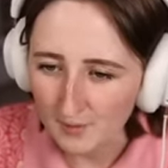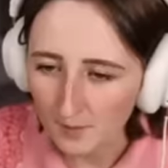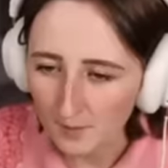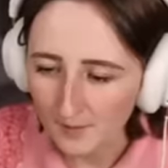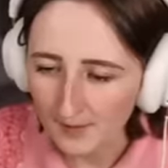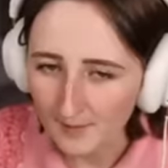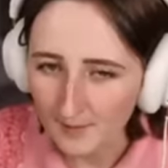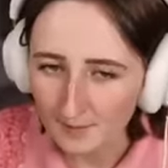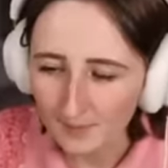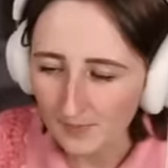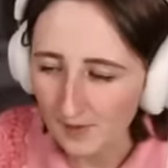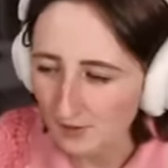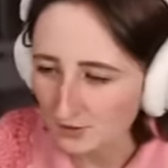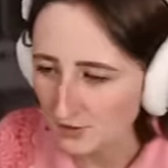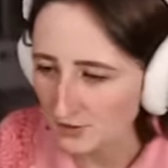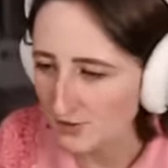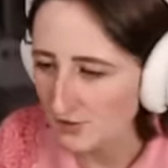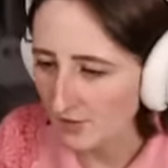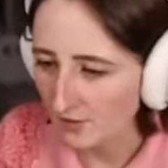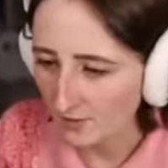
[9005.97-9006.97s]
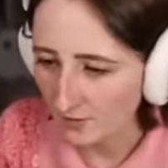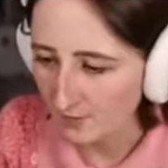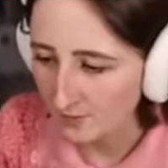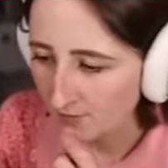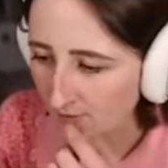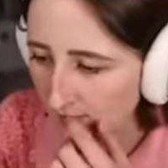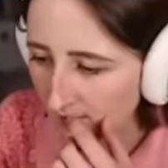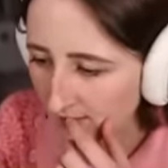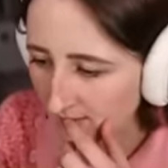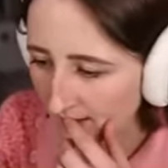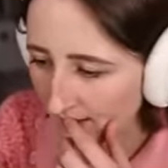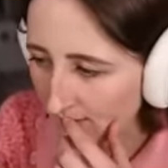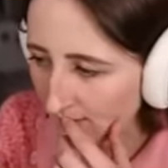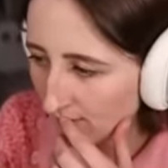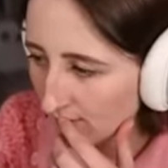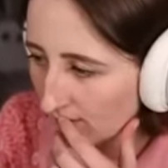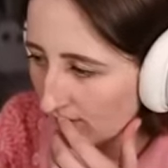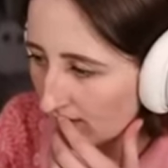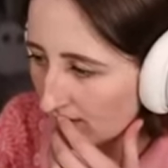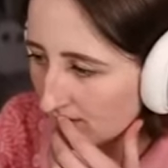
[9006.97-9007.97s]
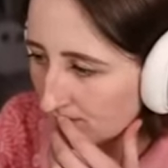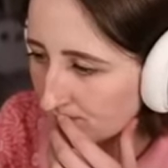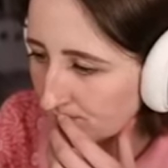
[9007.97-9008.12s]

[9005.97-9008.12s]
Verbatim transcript: but I'll just start the, the stand over.